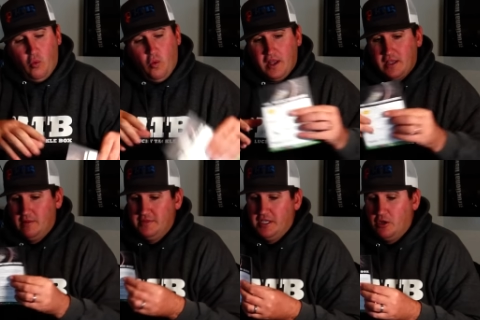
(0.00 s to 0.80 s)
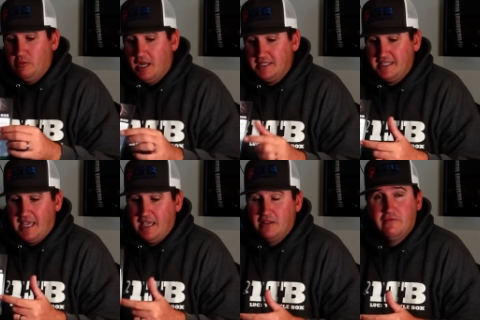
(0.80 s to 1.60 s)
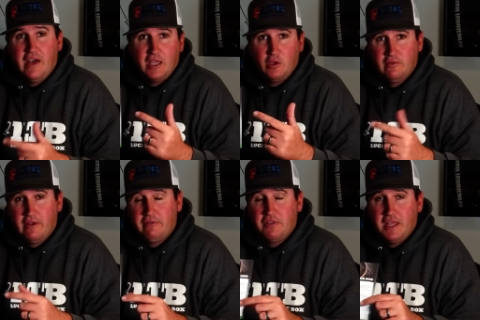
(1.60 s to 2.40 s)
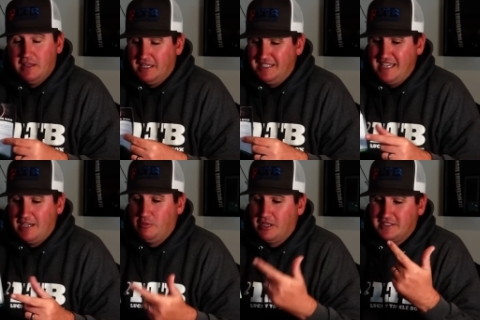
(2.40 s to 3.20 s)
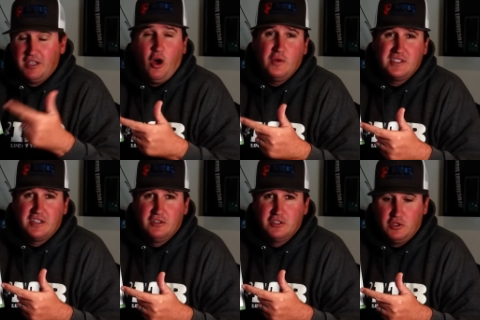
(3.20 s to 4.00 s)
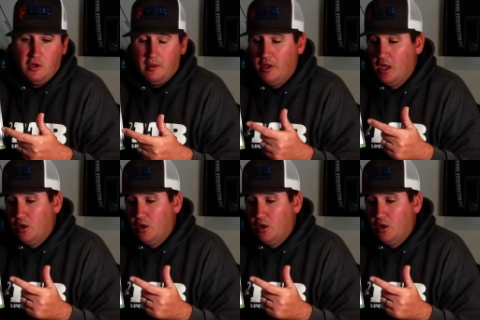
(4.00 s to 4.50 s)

what comes in your box and the value of everything. Lucky Tackle Box is always going to hook you up